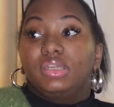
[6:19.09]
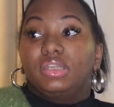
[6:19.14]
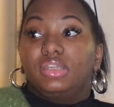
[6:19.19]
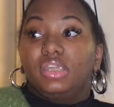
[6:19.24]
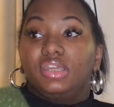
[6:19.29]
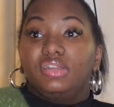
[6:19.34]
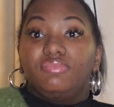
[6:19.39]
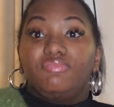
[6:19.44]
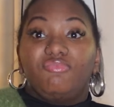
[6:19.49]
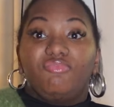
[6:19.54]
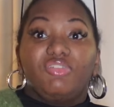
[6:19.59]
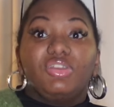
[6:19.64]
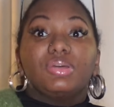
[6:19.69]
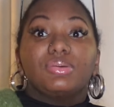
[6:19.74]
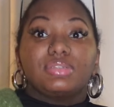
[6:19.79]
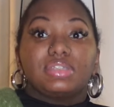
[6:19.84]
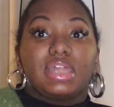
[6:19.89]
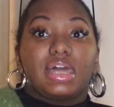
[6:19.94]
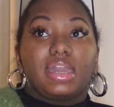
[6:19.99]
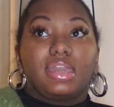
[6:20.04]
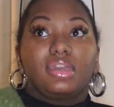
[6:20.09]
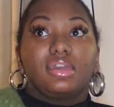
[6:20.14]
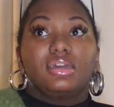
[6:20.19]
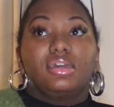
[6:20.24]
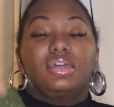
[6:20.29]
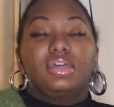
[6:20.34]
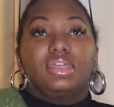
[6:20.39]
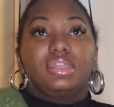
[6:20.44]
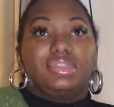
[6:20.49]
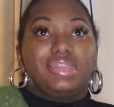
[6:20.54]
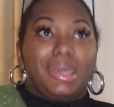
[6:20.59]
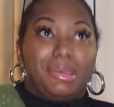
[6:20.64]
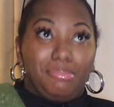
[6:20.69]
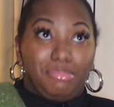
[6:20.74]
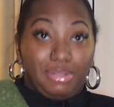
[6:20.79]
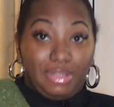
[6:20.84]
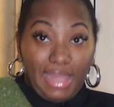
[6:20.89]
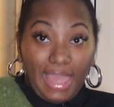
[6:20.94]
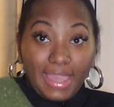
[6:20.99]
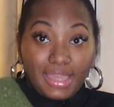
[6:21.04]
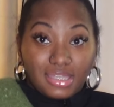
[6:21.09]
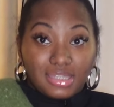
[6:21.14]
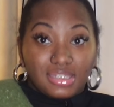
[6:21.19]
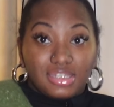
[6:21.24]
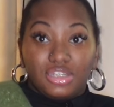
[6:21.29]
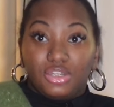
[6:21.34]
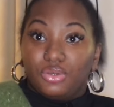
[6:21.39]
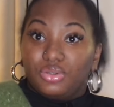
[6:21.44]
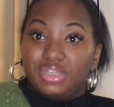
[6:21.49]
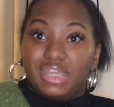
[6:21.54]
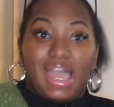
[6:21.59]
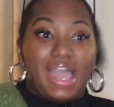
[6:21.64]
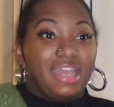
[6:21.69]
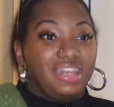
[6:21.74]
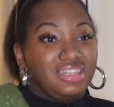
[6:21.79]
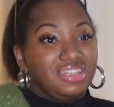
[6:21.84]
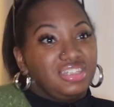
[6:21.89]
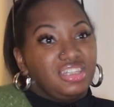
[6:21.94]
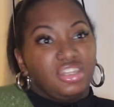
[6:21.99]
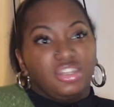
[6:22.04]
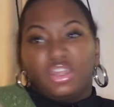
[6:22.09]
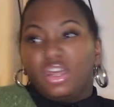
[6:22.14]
It feels like that black is still tied into